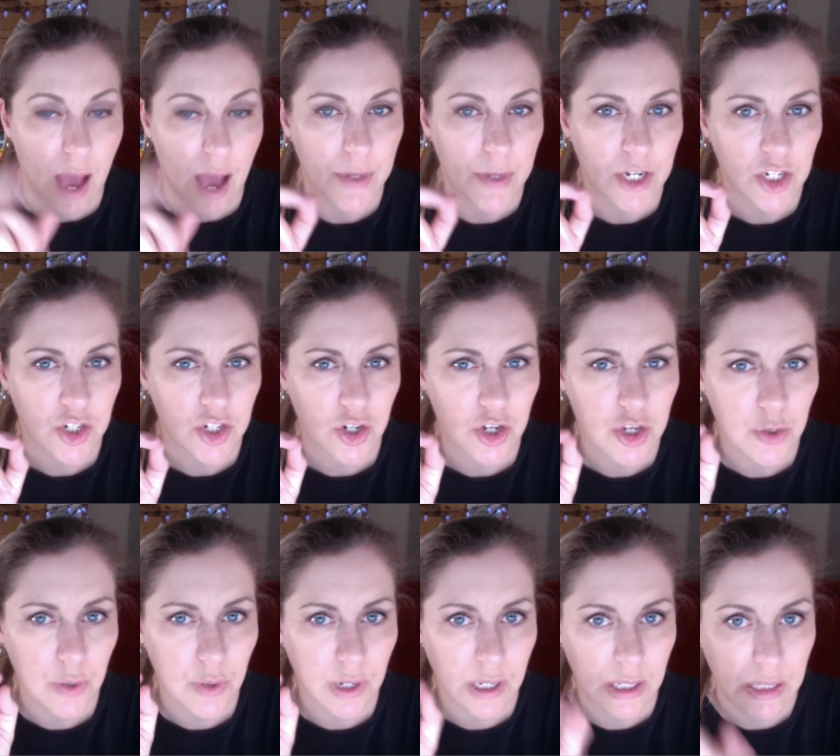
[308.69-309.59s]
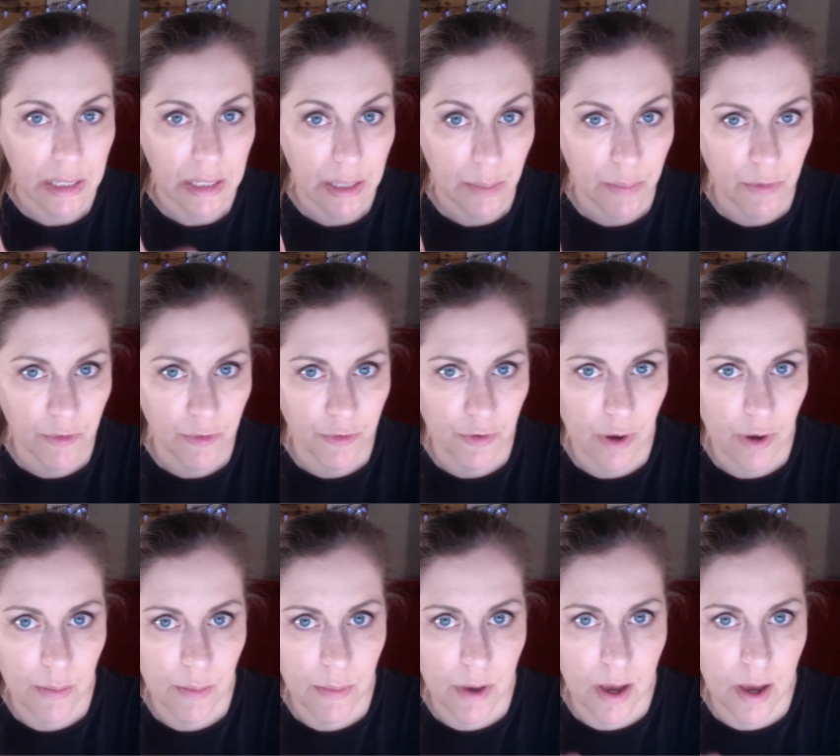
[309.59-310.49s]
I'm going to show you a clip
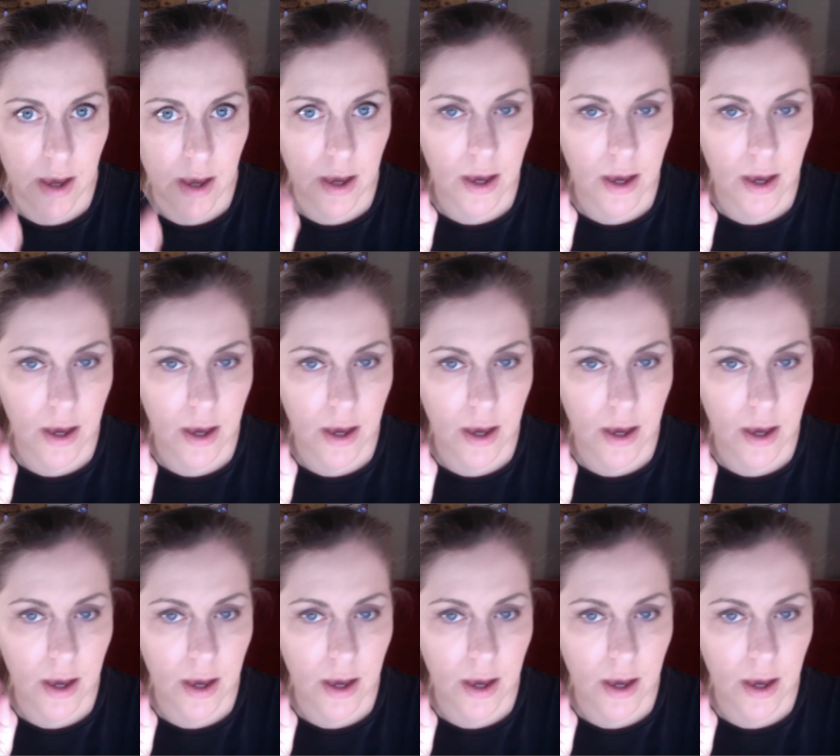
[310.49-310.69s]
from